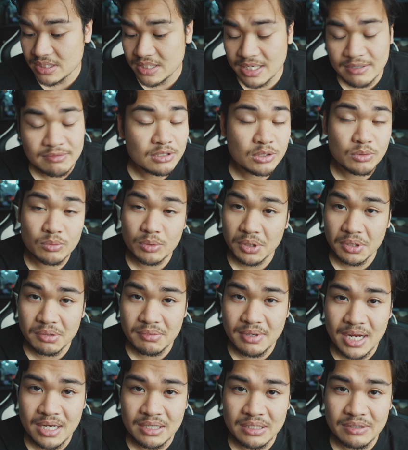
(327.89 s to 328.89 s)
definitely work
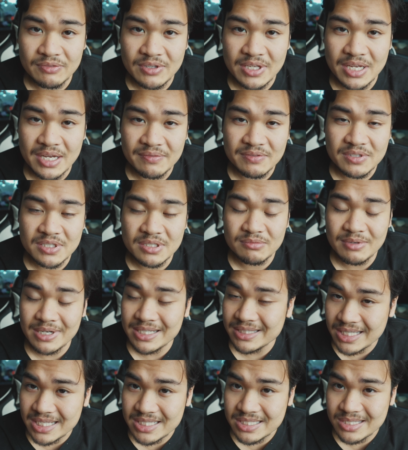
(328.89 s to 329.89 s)
around if they have the
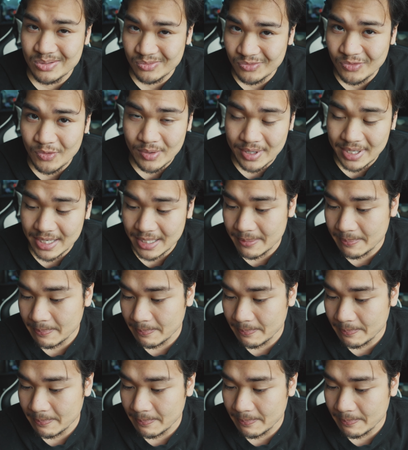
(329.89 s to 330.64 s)
right lenses for it.